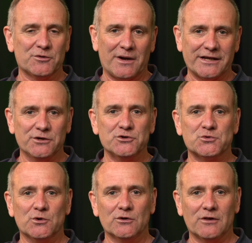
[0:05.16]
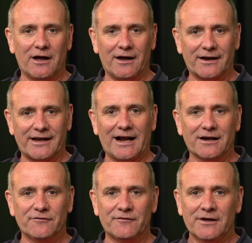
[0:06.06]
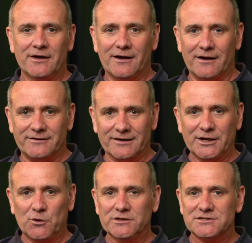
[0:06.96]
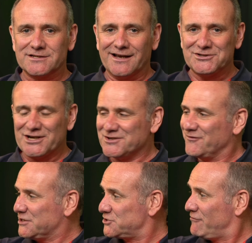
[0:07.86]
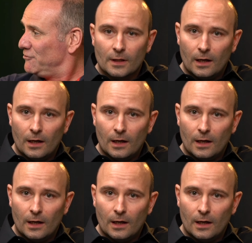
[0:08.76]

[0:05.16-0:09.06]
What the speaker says: with my usual gang of delinquents, Jason Fitzgerald.